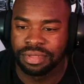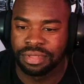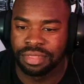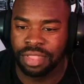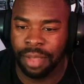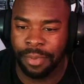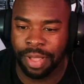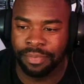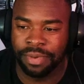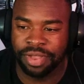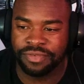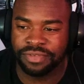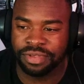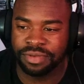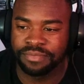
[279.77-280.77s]
Not by
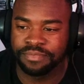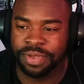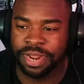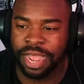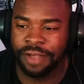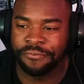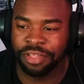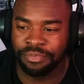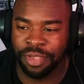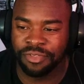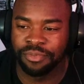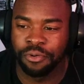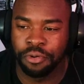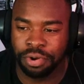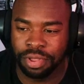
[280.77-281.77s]
much, though. Ben Affleck
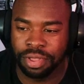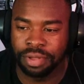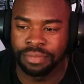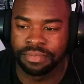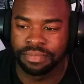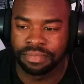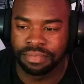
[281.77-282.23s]
makes more than him.